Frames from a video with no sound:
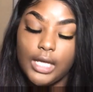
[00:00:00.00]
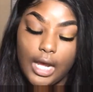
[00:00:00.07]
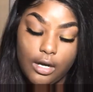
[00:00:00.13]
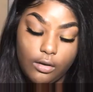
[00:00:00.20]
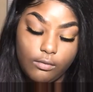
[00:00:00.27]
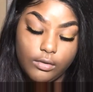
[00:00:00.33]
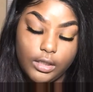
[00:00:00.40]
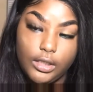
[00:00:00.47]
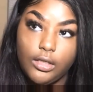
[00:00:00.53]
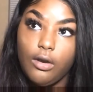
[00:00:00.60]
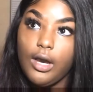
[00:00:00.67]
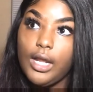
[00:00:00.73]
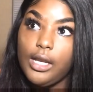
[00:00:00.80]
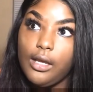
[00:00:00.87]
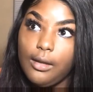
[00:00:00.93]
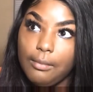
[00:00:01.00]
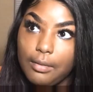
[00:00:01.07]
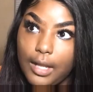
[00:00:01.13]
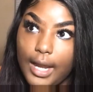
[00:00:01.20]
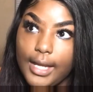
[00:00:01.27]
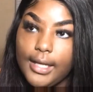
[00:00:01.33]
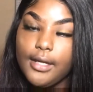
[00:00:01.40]
I don't really know how to
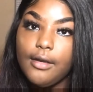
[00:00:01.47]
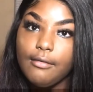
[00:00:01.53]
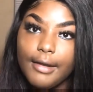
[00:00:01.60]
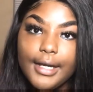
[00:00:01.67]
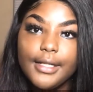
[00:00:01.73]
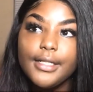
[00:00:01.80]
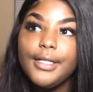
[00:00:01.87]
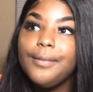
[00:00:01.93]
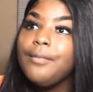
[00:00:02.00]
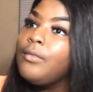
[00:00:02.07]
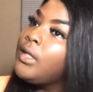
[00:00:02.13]
apply it correctly.